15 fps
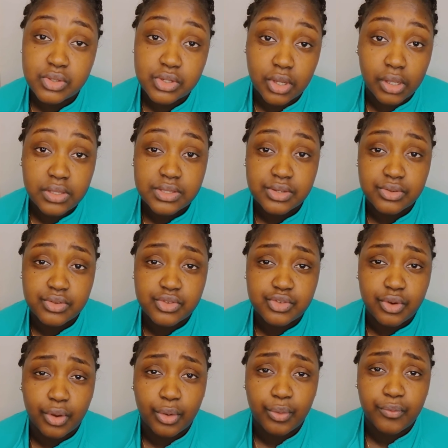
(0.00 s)
constant
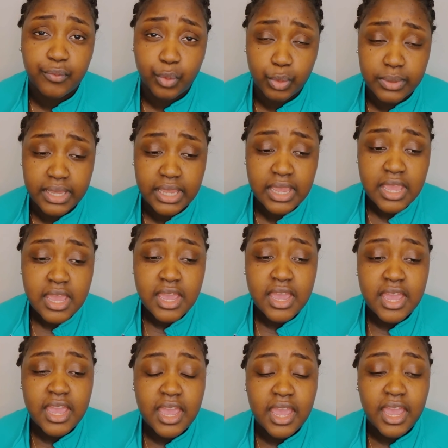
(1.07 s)
struggle for me
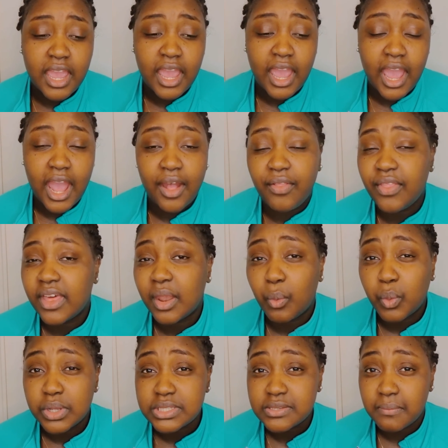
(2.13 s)
and that I
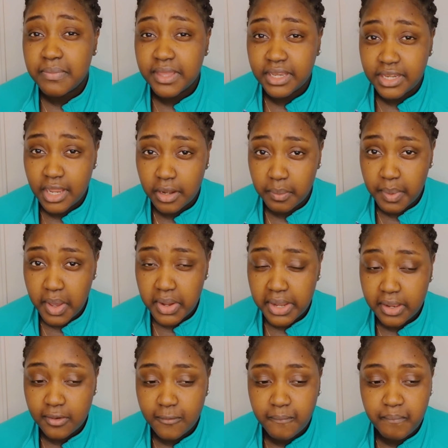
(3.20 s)
want something done about it.